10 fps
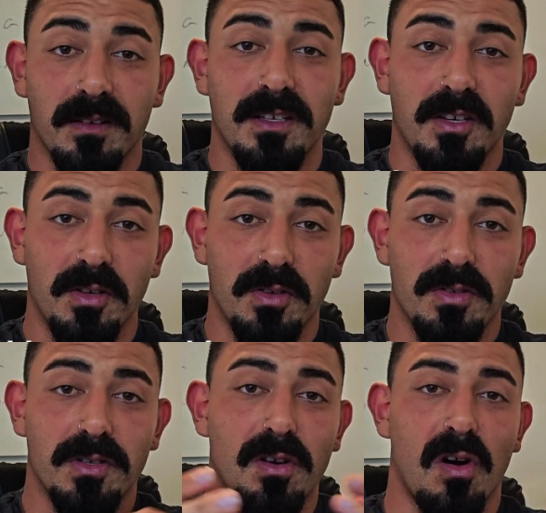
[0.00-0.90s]
to
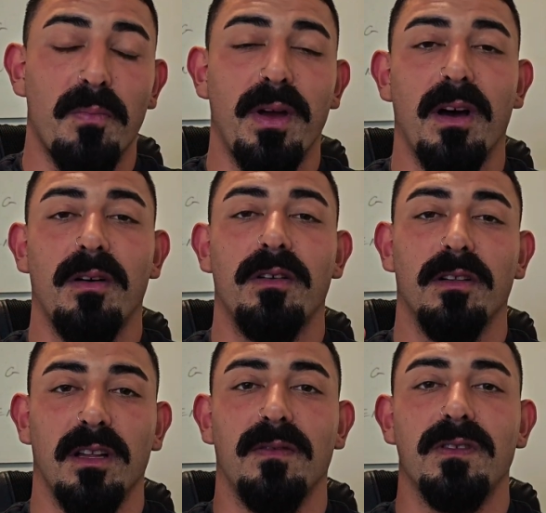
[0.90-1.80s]
use compound
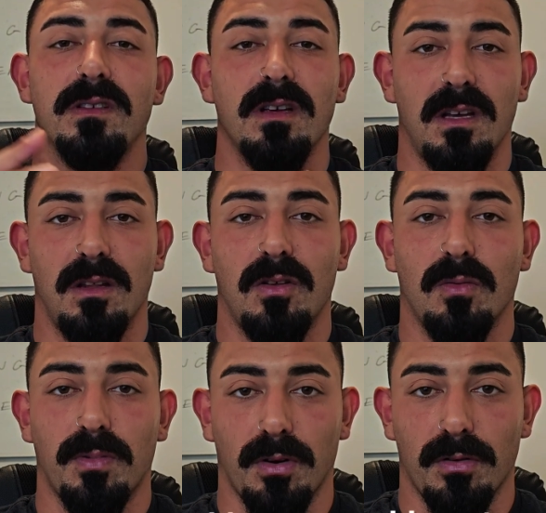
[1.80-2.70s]
lifts in your
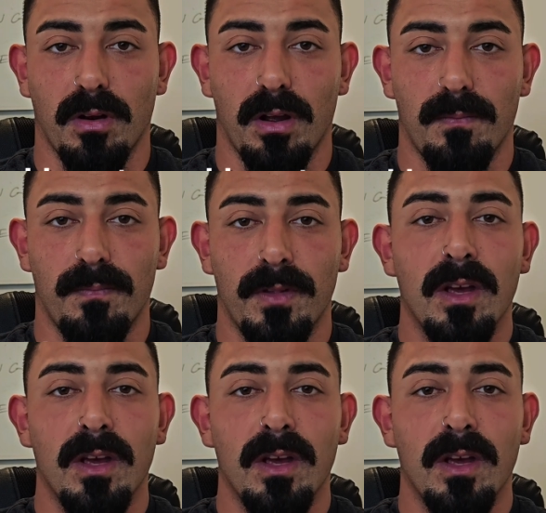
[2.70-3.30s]
program.